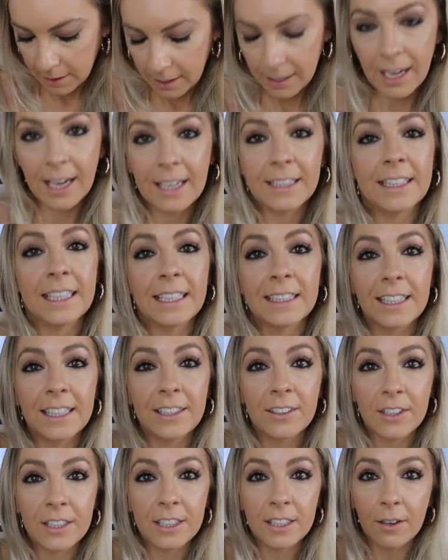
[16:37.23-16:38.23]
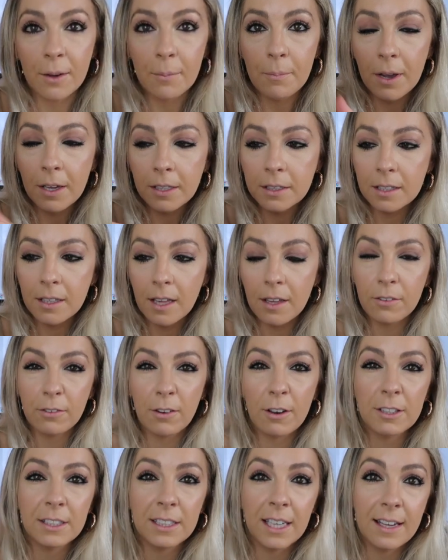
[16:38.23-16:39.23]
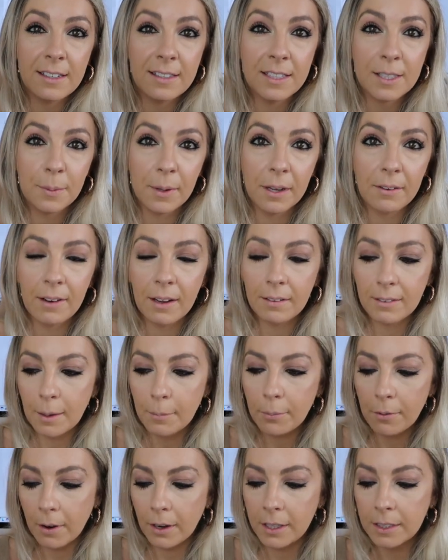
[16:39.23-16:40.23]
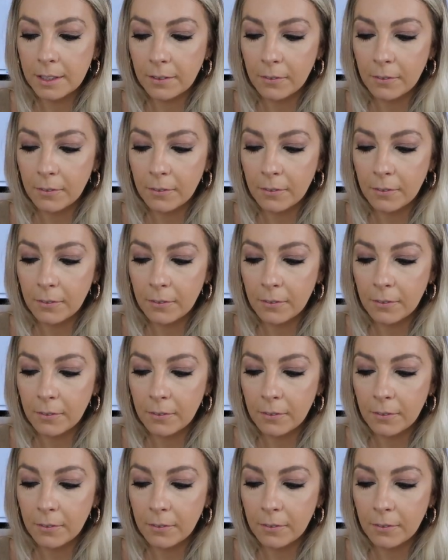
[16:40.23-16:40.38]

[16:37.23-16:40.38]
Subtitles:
Yeah, $16.99. Most of their throws tend to be around that price.